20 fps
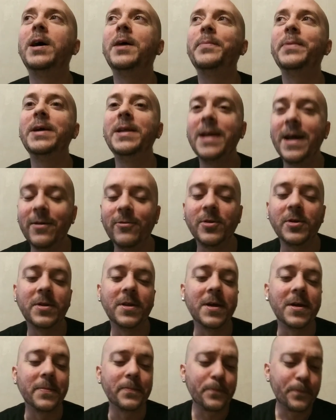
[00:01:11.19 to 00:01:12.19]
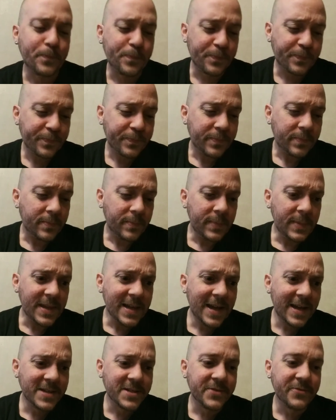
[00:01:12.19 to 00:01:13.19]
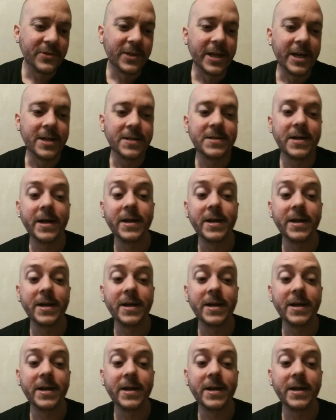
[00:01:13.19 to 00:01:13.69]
up in everything as of late.